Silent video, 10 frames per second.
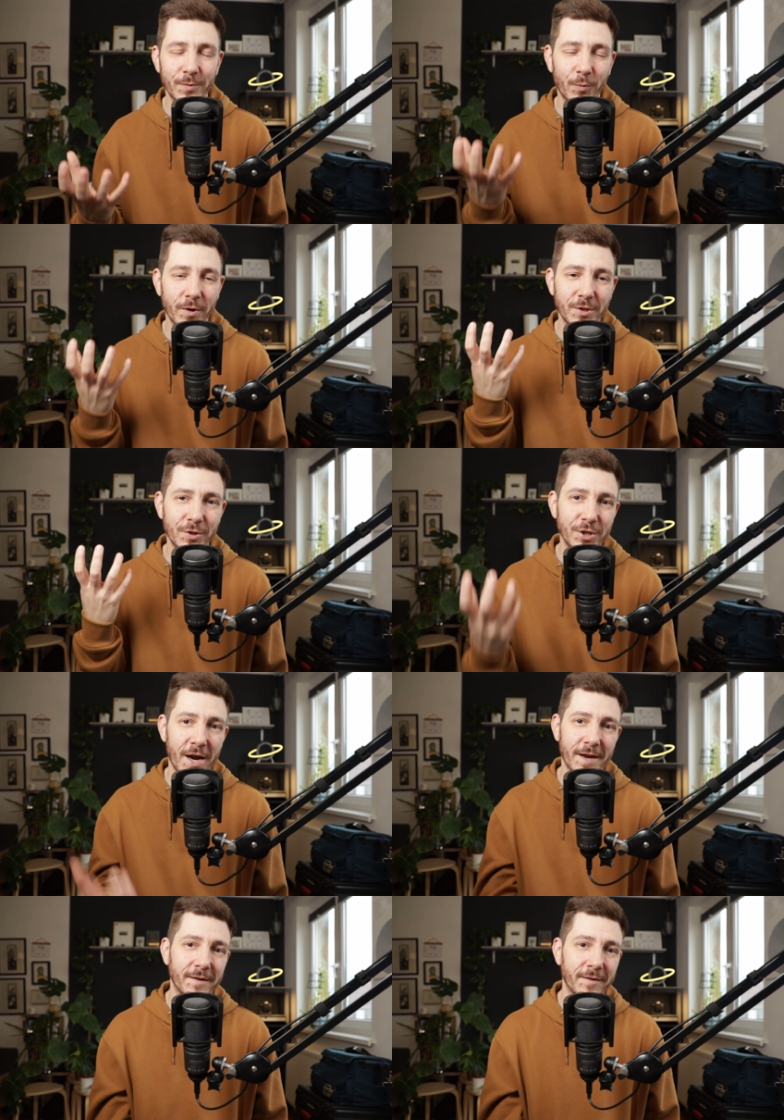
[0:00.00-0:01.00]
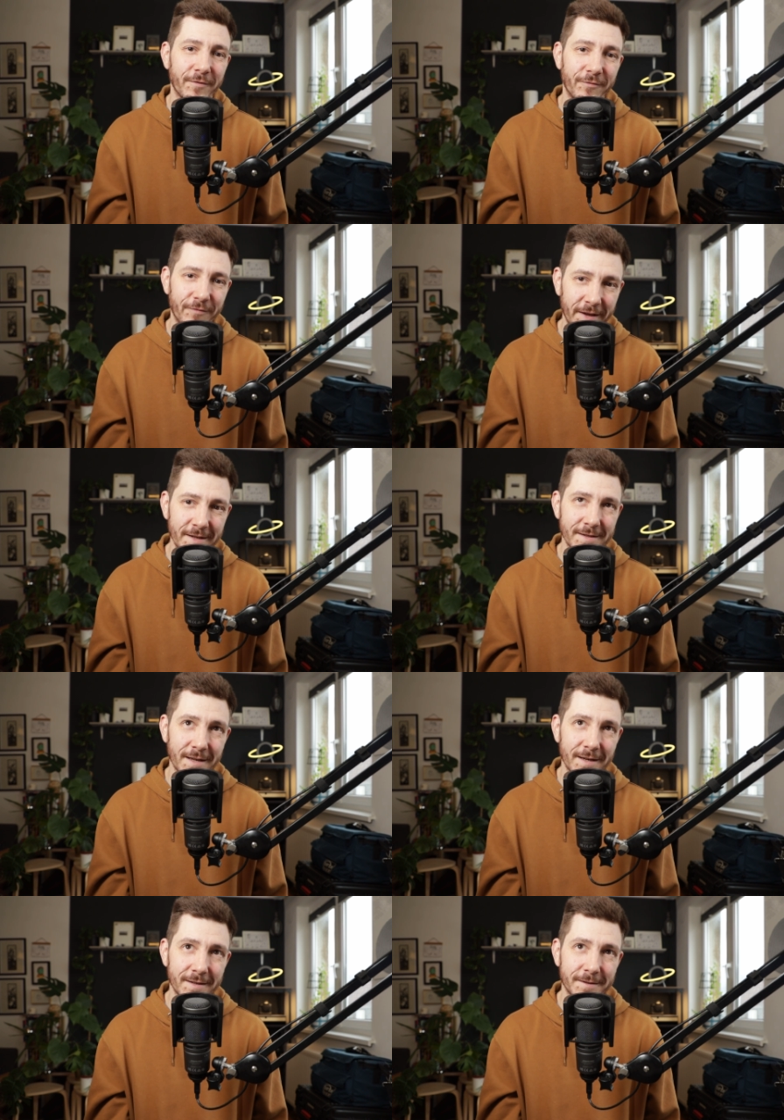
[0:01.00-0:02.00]
what your channel feels
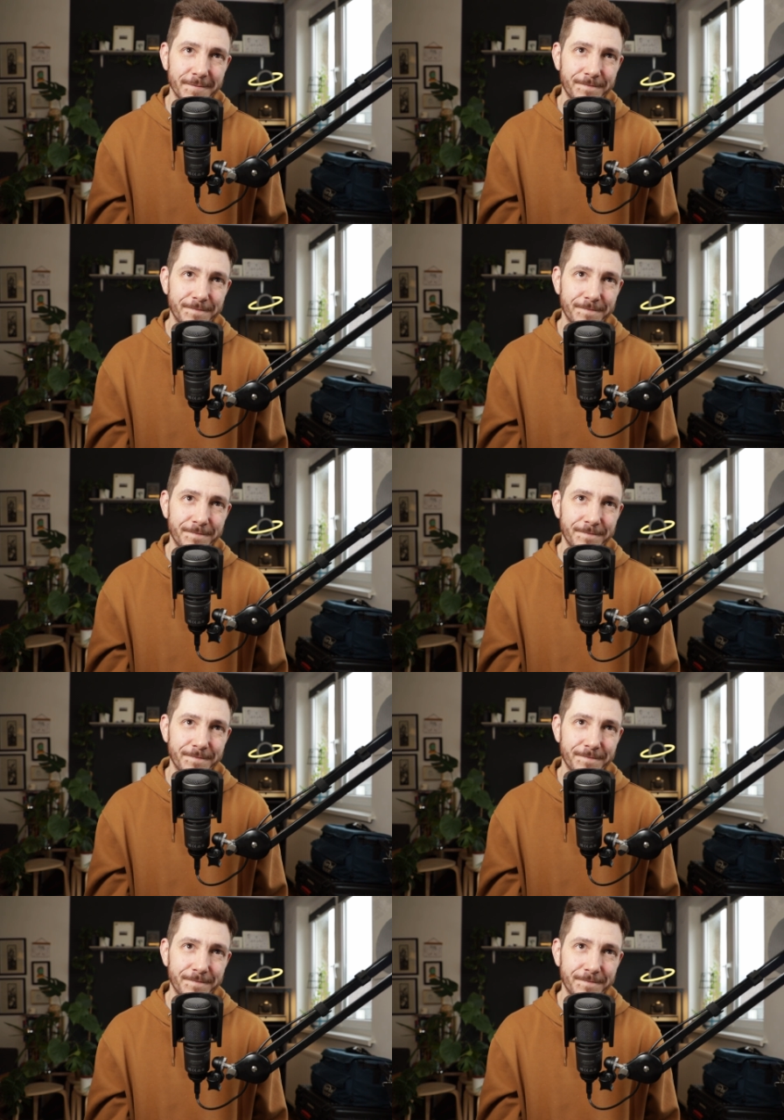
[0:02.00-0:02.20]
like.